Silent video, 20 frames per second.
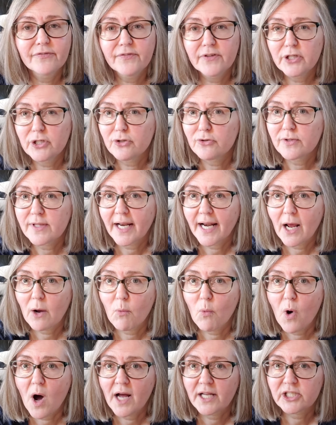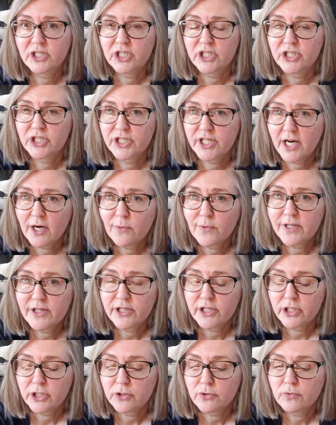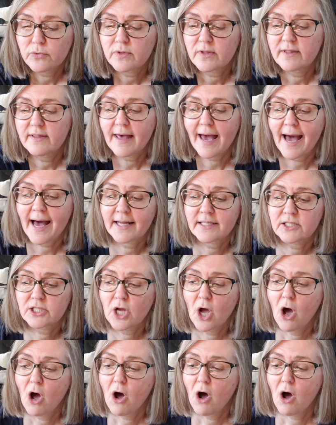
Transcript: a few that I want to share with you that